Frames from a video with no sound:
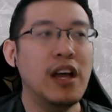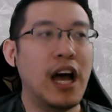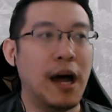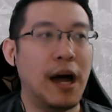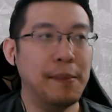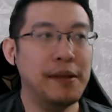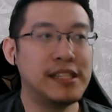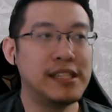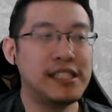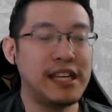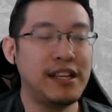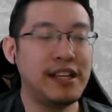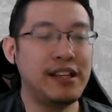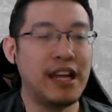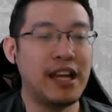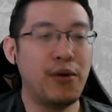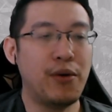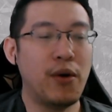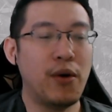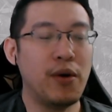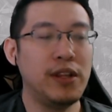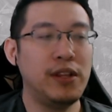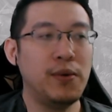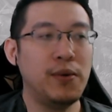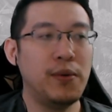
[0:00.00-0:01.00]
I'm not saying that
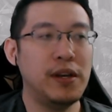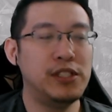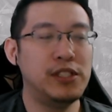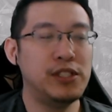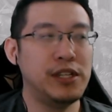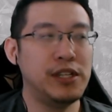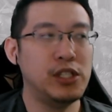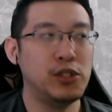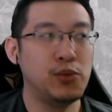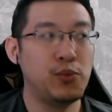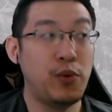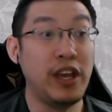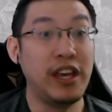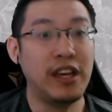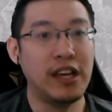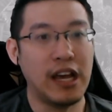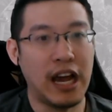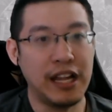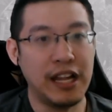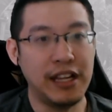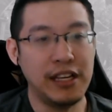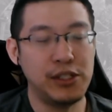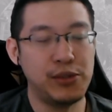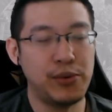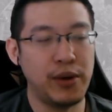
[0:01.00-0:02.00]
Raw Intuition is weak.
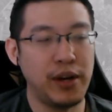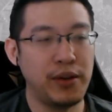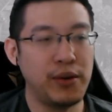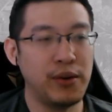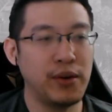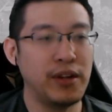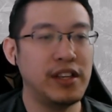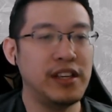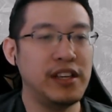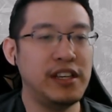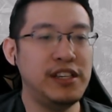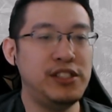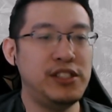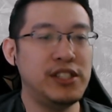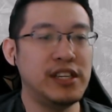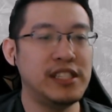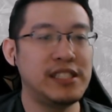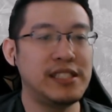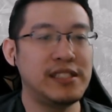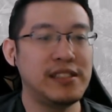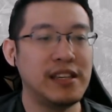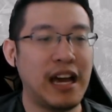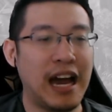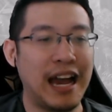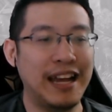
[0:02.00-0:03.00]
I think it's really good. It's
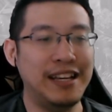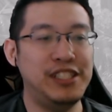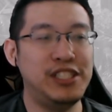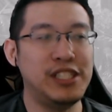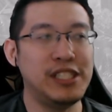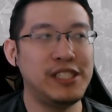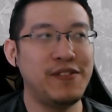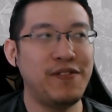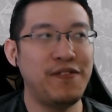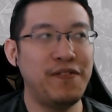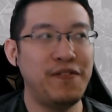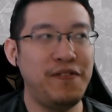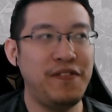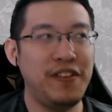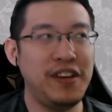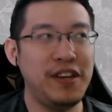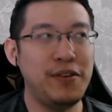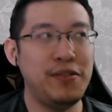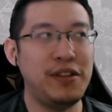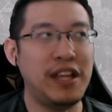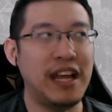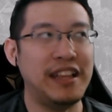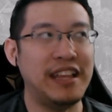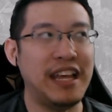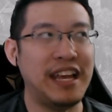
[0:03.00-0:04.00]
just, I just feel
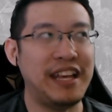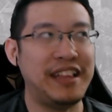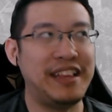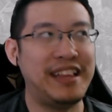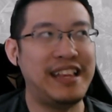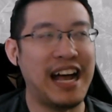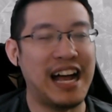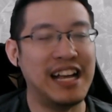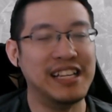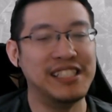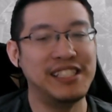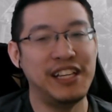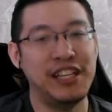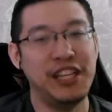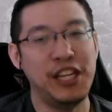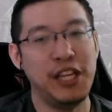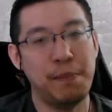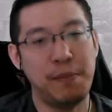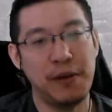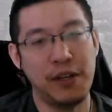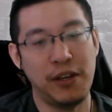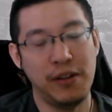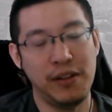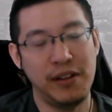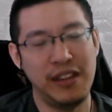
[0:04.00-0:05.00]
that they doesn't
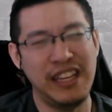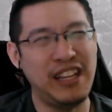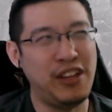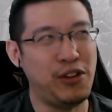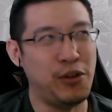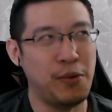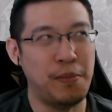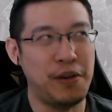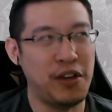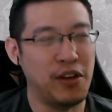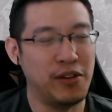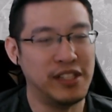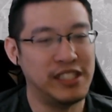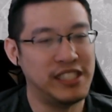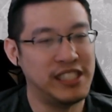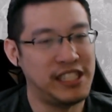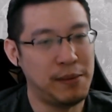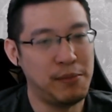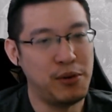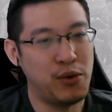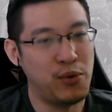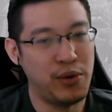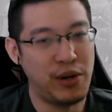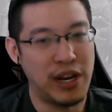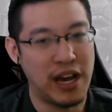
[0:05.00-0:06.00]
need to be on the
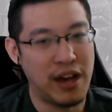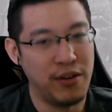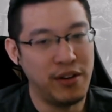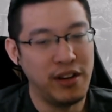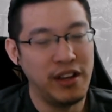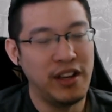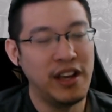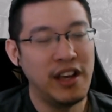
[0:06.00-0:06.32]
same cooldown.